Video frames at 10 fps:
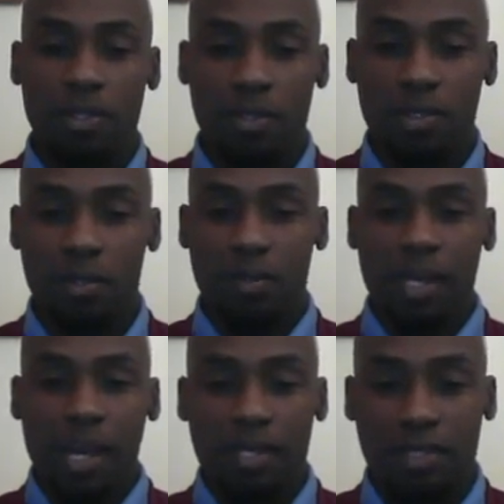so that you'll
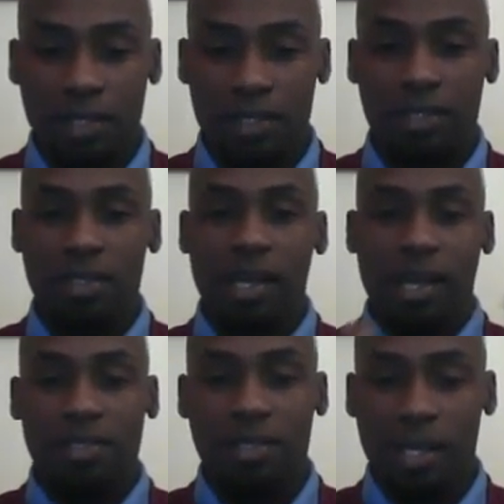be anxious and
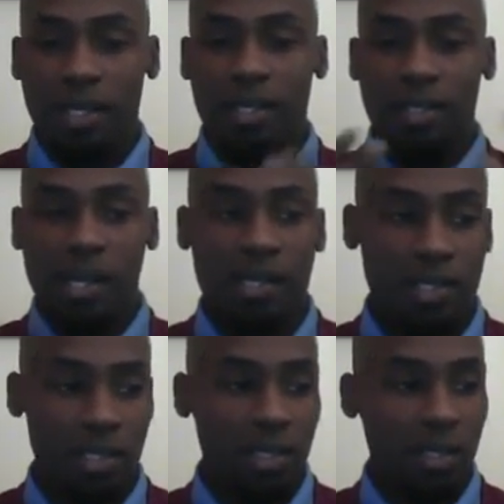agitated and
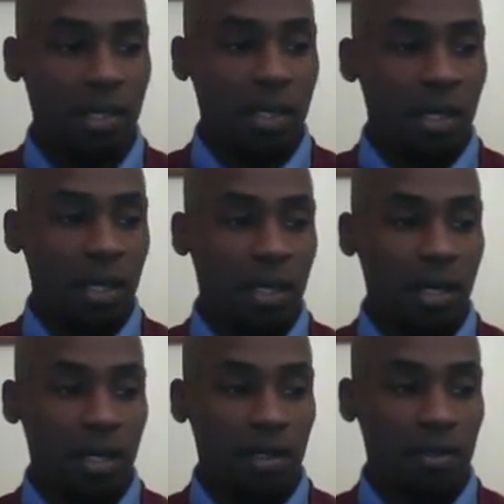edgy.
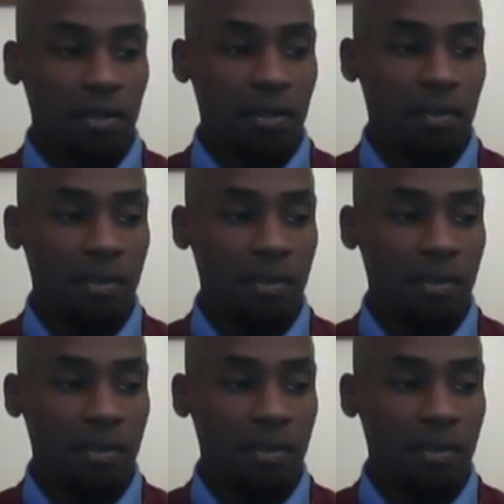And